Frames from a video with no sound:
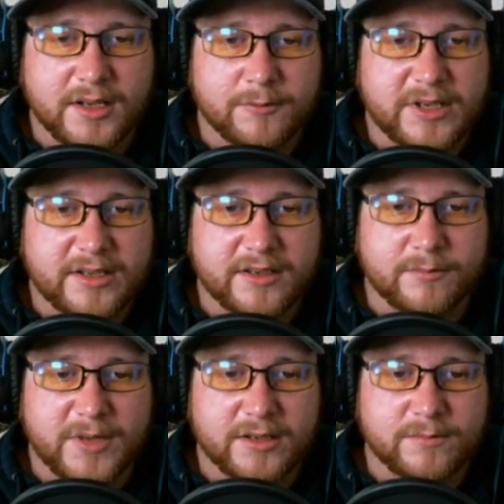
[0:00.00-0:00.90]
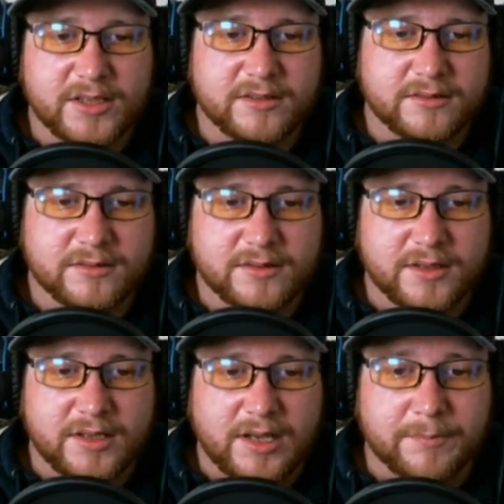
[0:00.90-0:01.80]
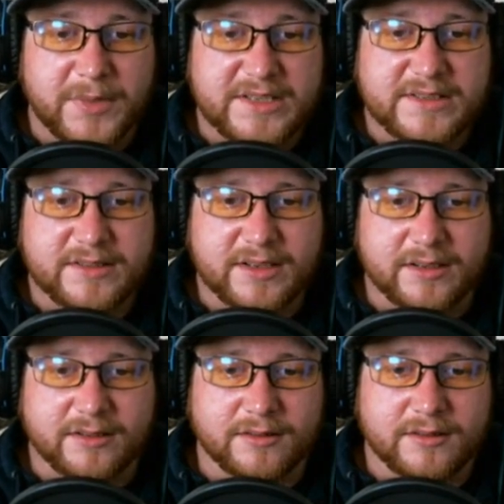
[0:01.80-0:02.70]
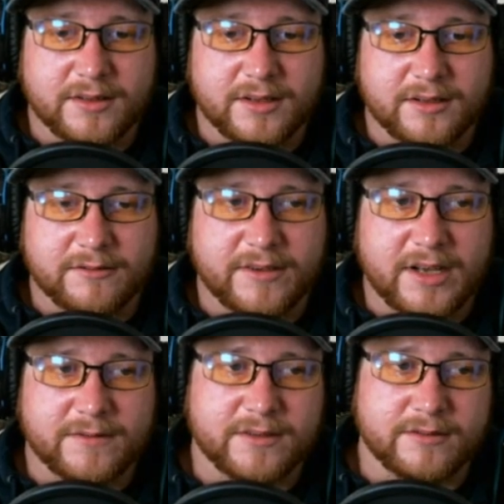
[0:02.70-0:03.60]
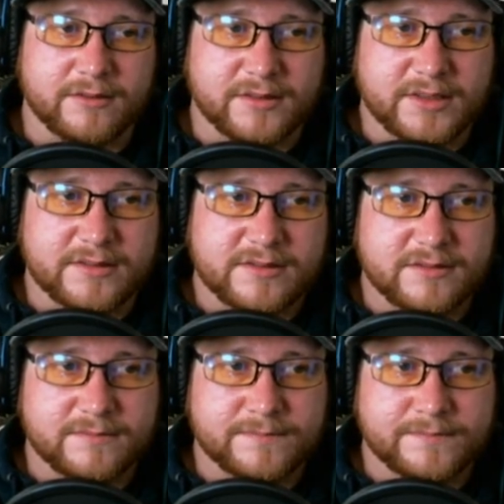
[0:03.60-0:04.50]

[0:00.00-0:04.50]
We need a metal billet, a basic dagger, and 5 ethereal dust.